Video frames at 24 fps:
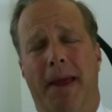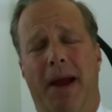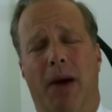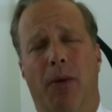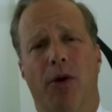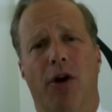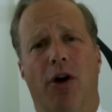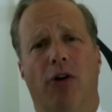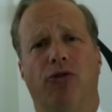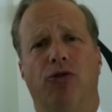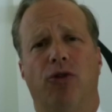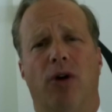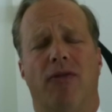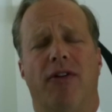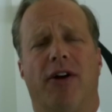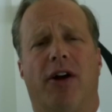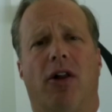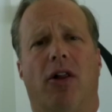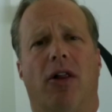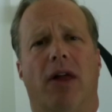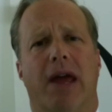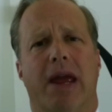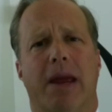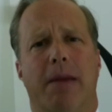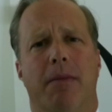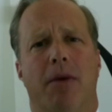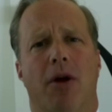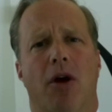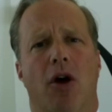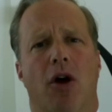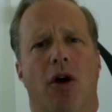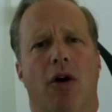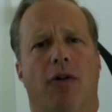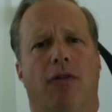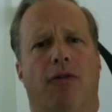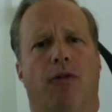and we also have a claim
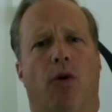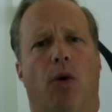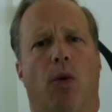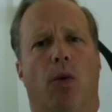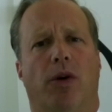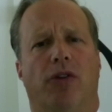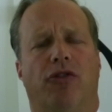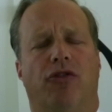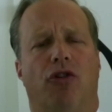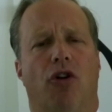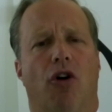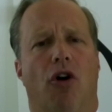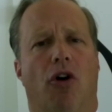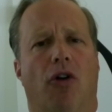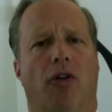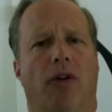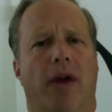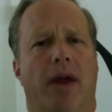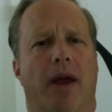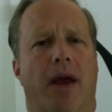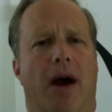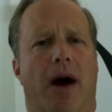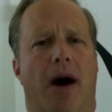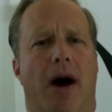for what's called